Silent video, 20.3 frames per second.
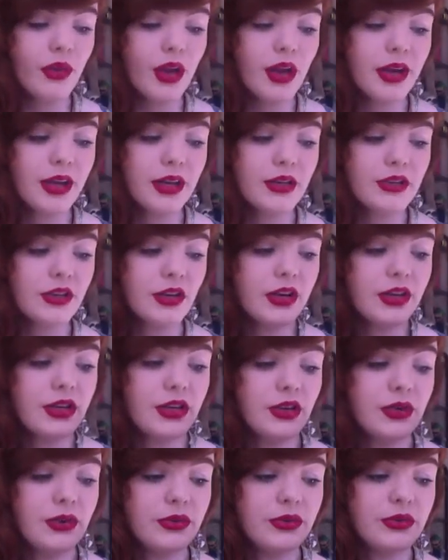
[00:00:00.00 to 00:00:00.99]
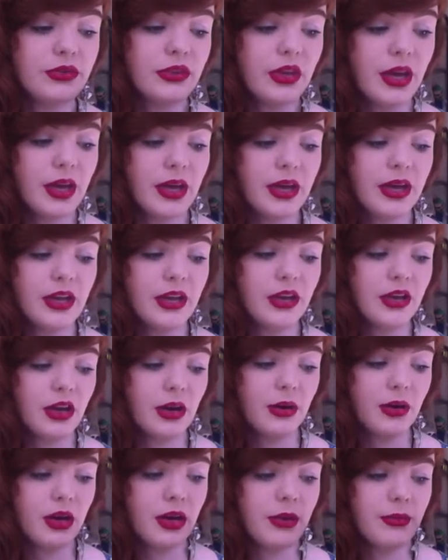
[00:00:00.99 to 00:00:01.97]
And I use a
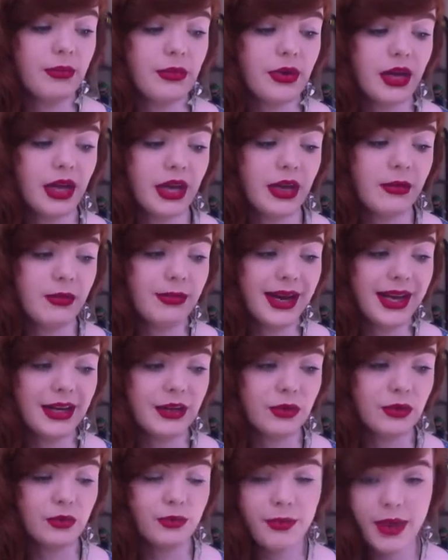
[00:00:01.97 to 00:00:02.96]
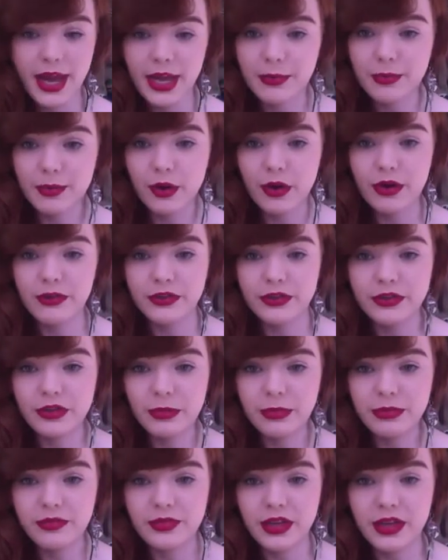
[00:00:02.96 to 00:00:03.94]
palette called Mag Pro over the
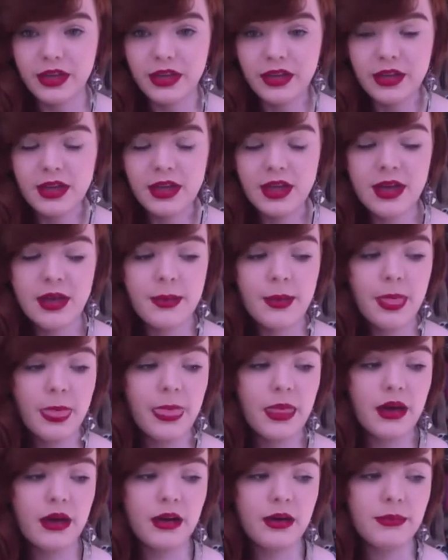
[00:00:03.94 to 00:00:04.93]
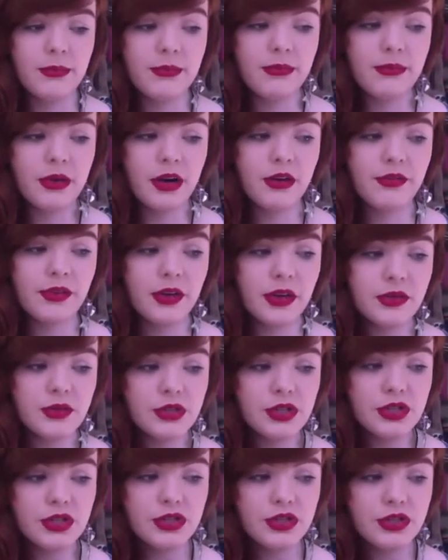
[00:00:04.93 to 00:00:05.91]
top of it. I found